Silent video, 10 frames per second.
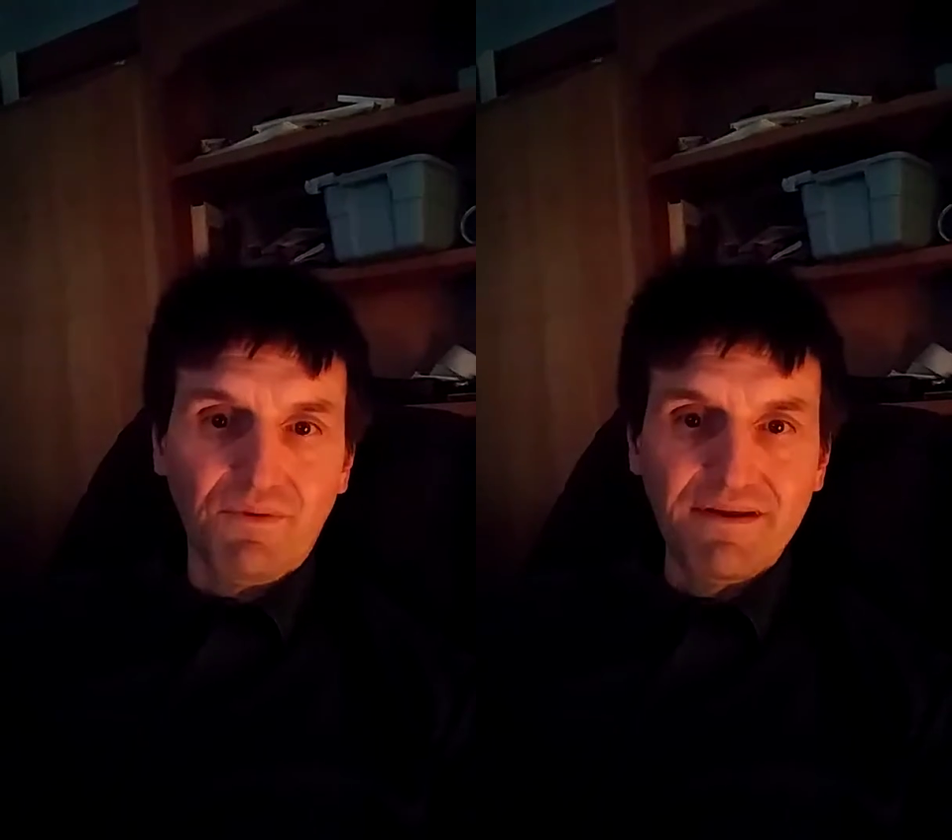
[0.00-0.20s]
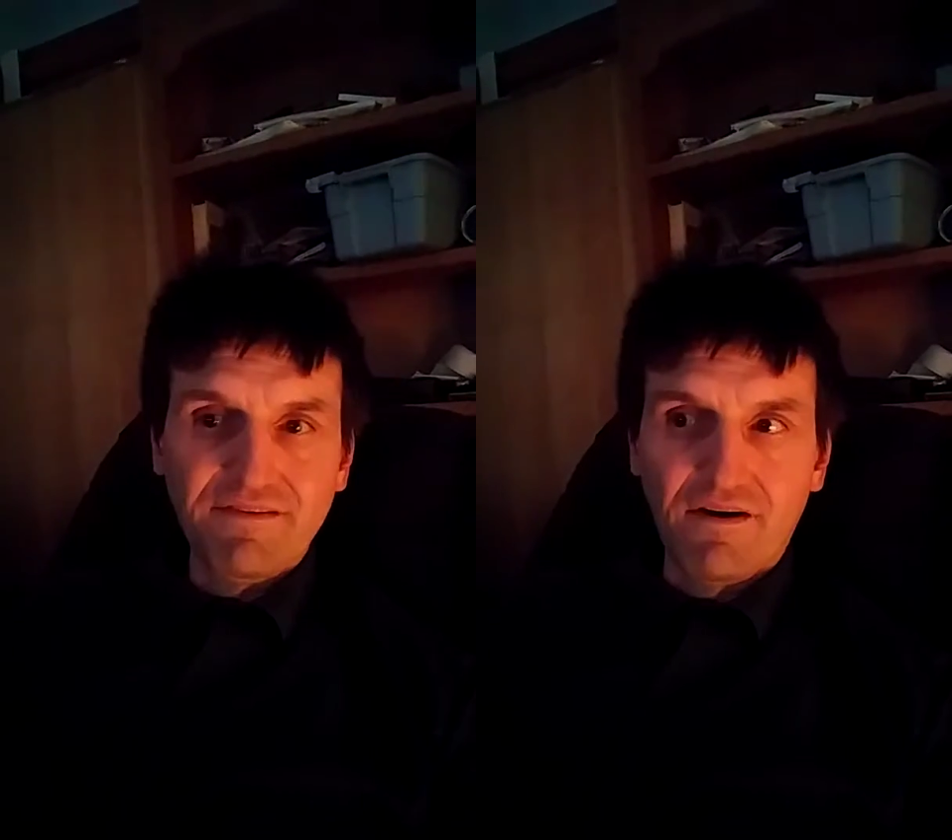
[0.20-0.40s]

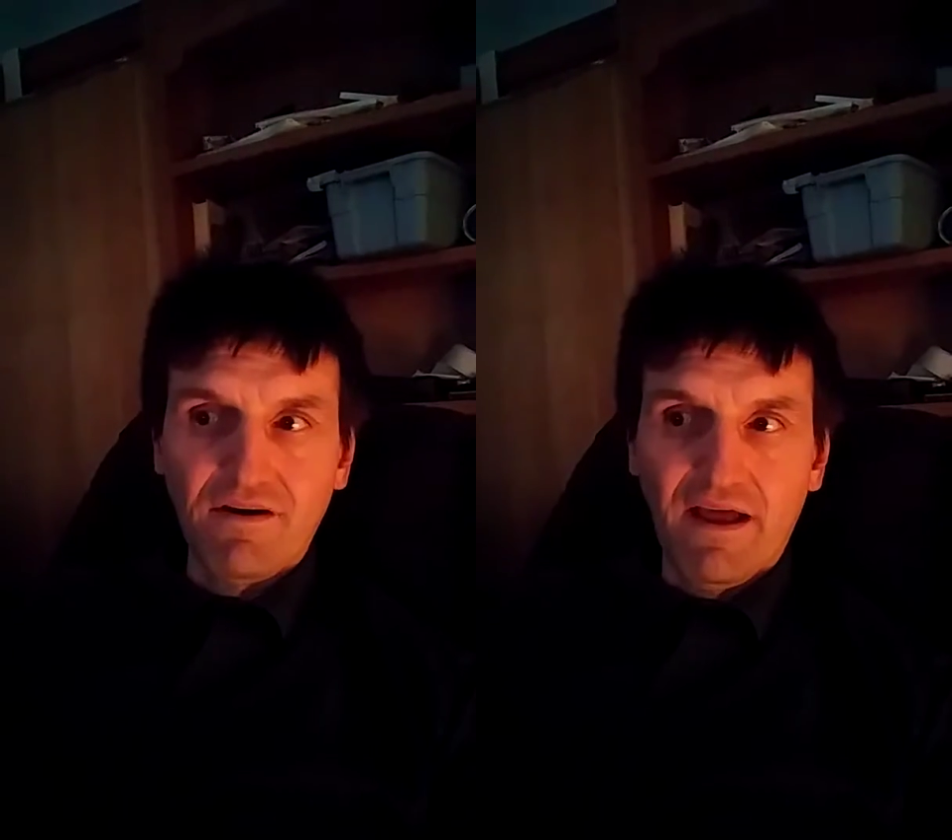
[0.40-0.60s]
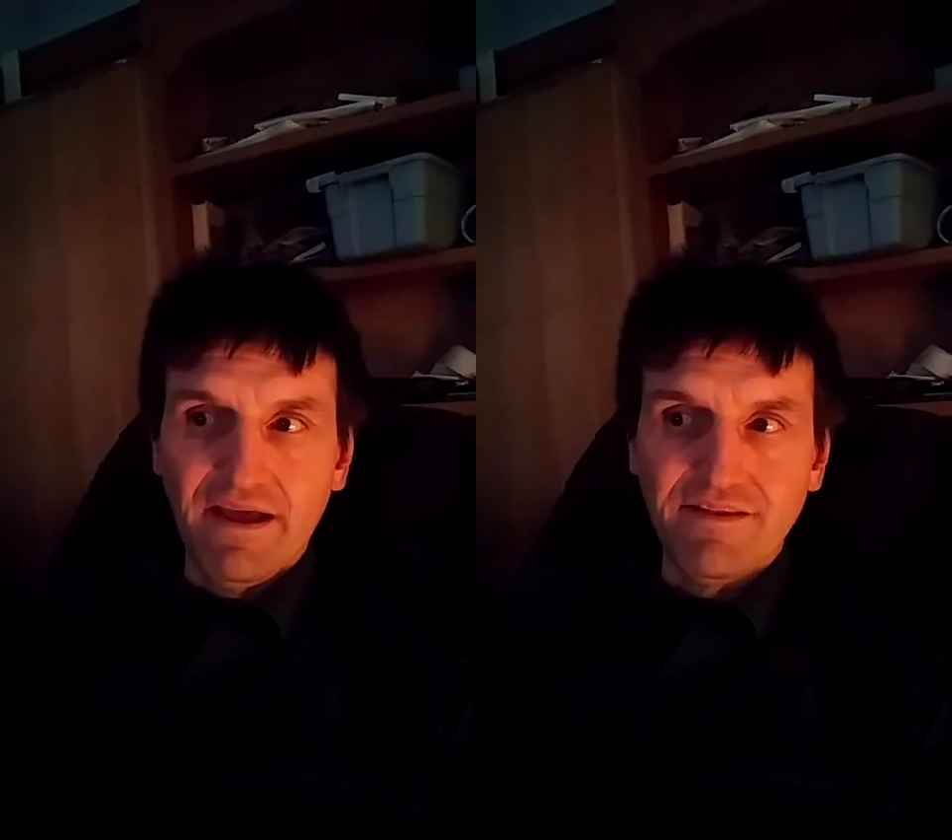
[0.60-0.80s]
White Star
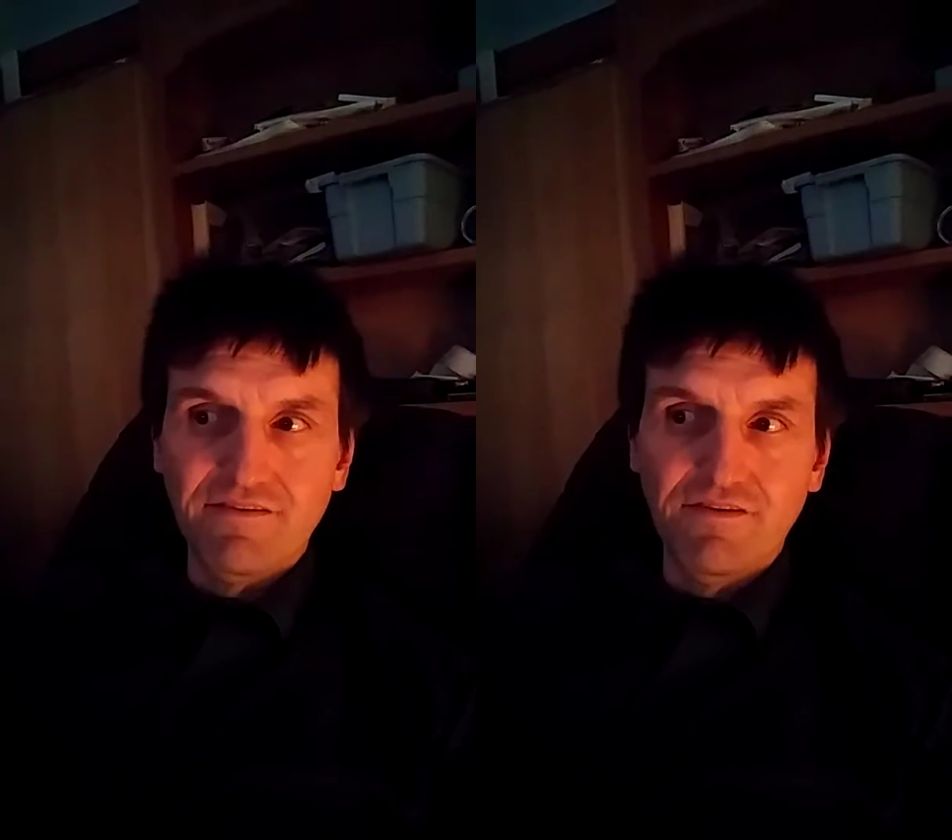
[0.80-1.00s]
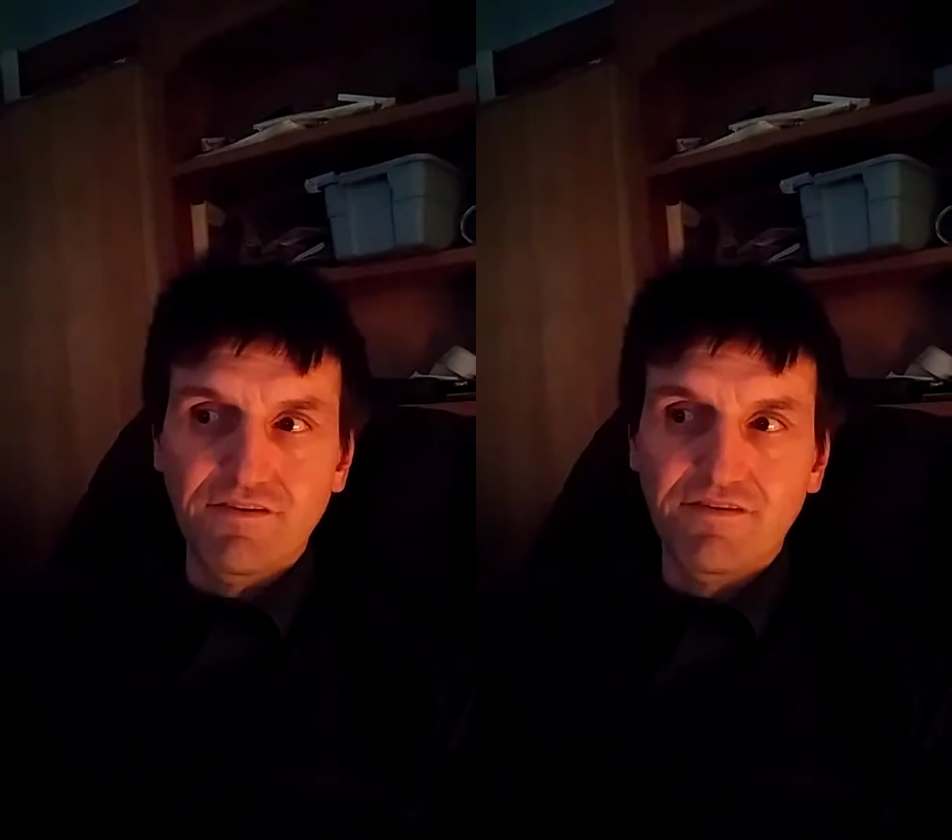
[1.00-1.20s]

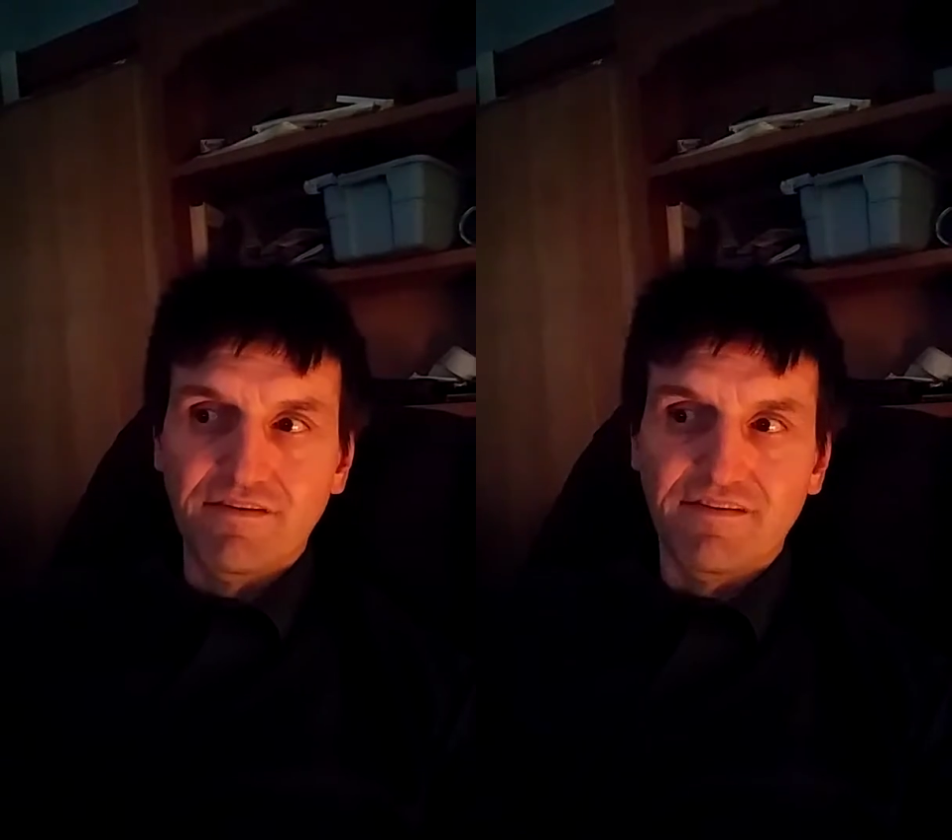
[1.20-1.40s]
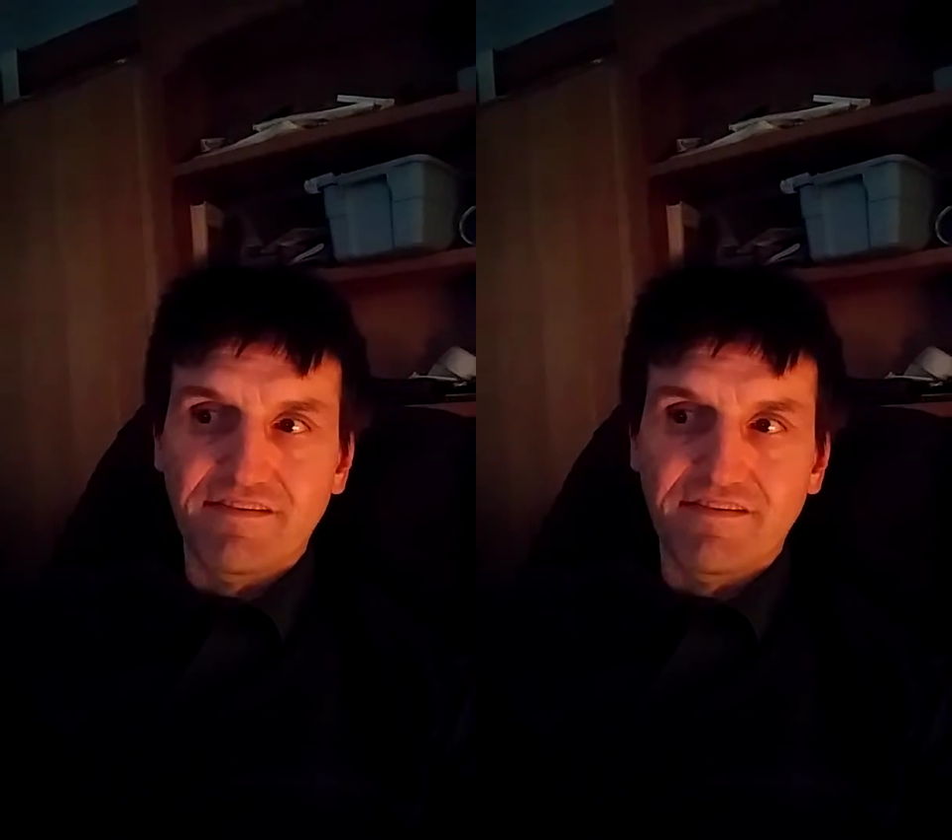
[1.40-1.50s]
Lines used its